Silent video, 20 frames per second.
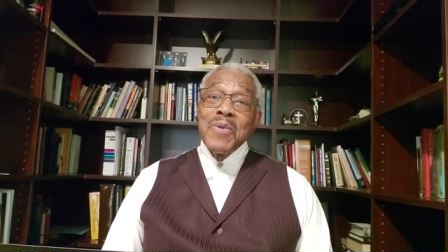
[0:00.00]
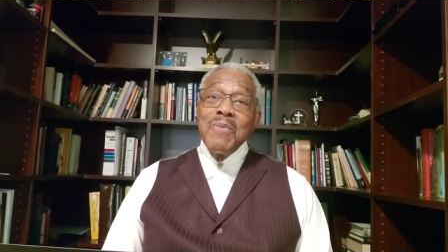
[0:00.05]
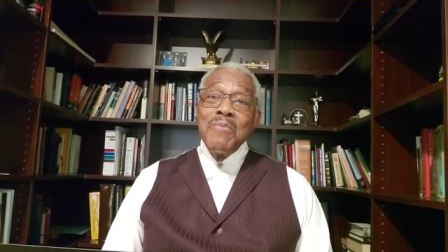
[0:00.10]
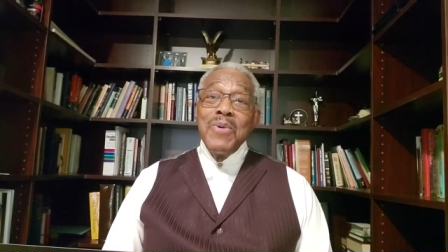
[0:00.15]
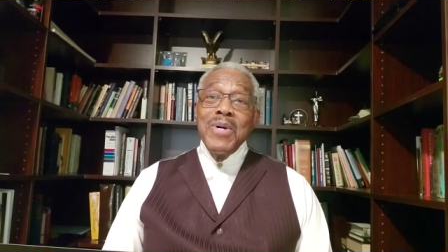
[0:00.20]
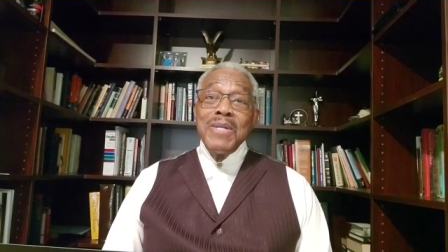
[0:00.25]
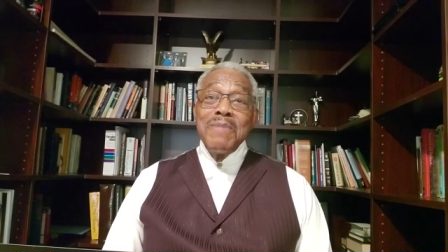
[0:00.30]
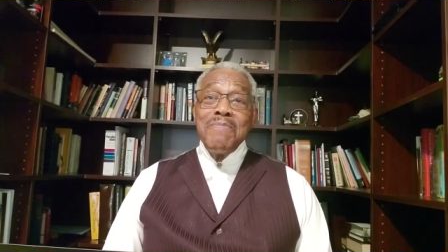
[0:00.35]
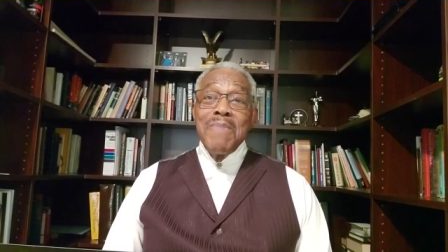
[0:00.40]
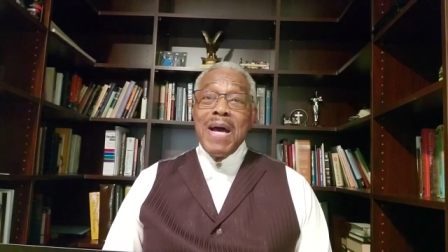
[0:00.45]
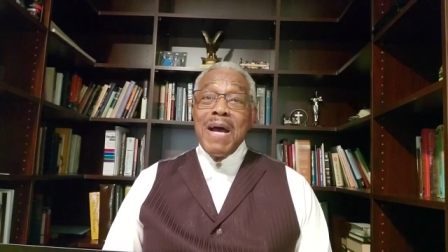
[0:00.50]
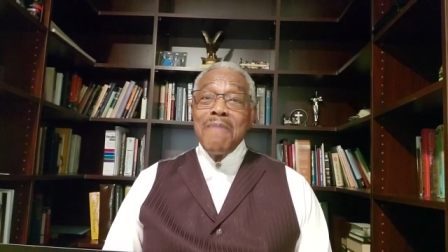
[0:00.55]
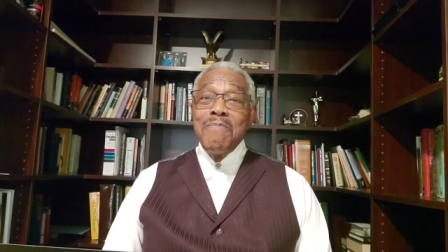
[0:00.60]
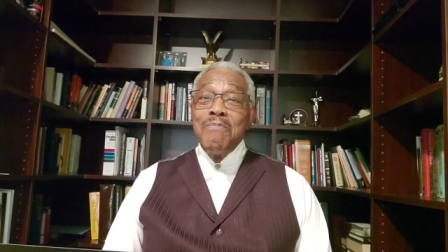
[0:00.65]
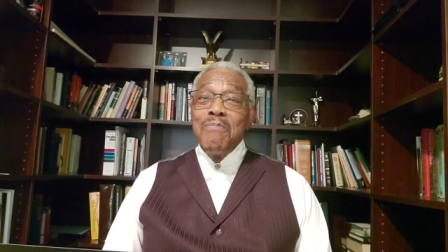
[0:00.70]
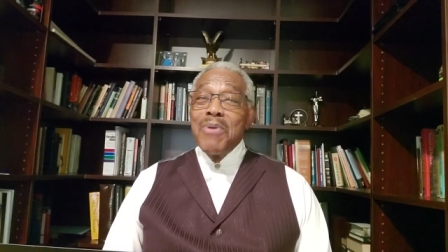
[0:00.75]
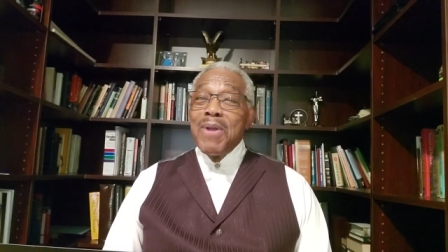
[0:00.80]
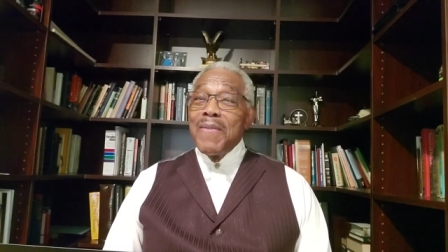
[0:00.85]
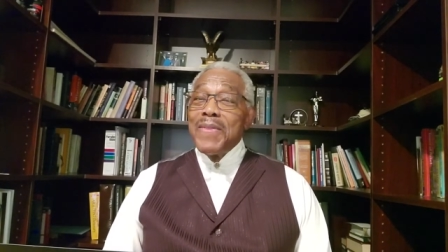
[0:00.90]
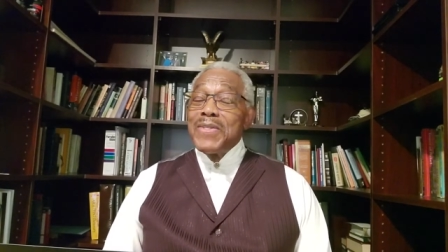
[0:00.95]
But my
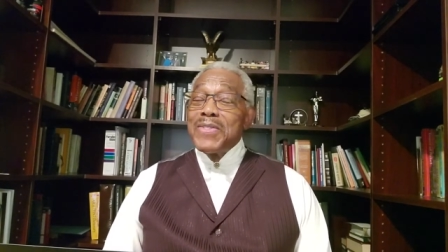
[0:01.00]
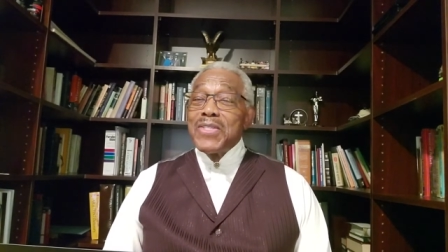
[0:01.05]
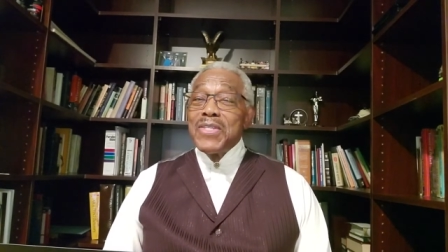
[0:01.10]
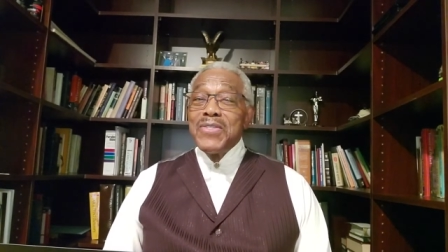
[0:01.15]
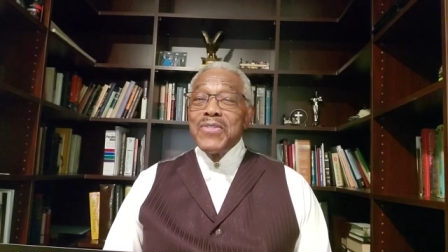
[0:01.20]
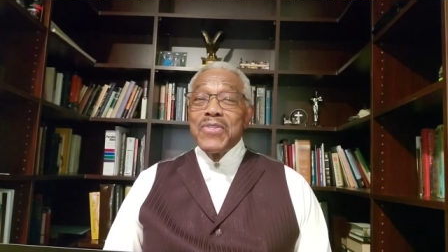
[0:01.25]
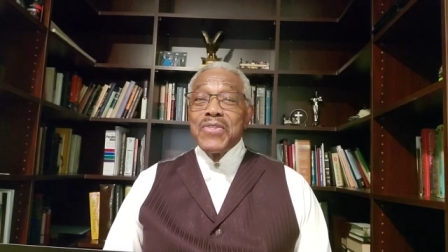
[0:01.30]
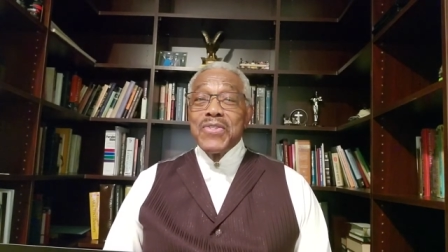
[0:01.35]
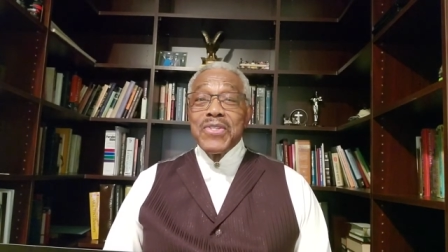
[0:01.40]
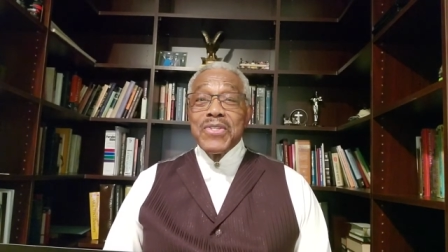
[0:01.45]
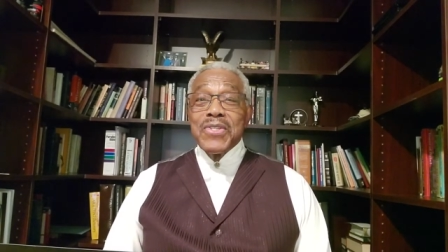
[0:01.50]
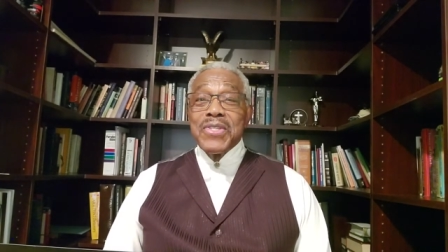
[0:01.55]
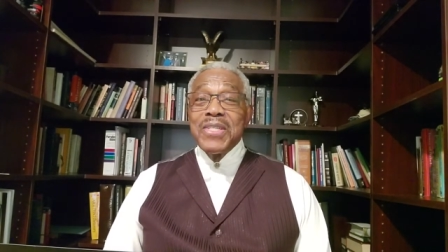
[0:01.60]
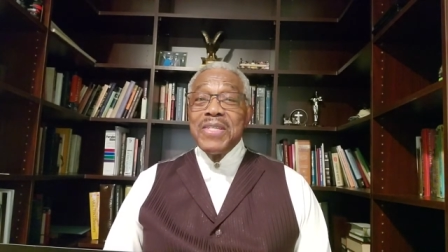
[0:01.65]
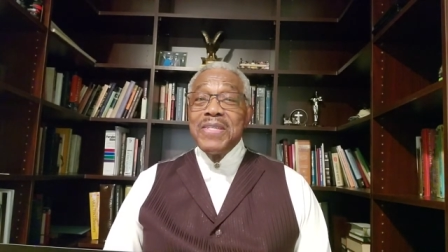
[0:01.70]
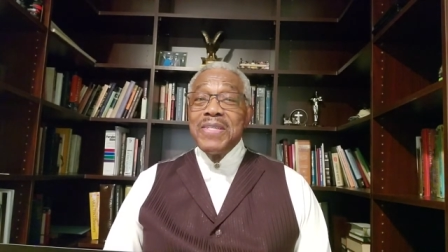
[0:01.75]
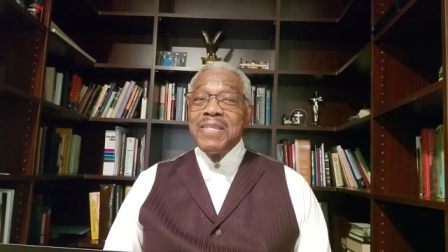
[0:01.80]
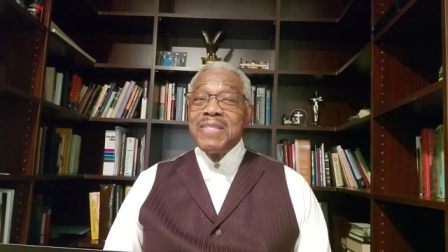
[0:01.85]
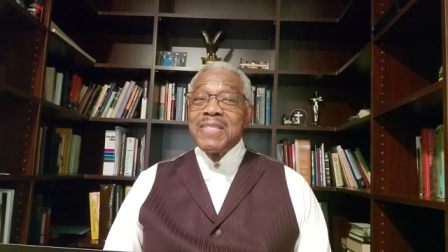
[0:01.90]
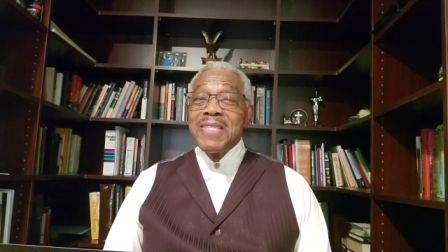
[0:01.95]
brothers and
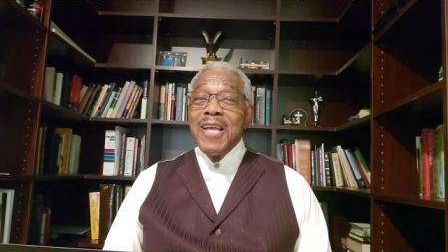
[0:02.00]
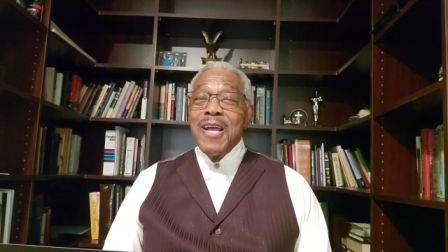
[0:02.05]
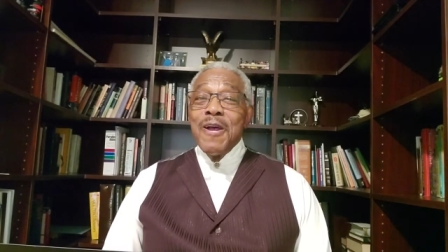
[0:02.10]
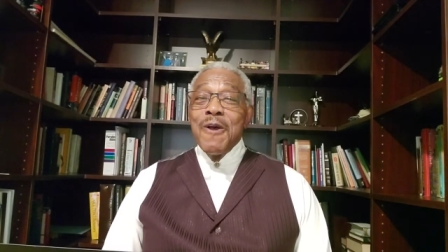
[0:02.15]
sisters,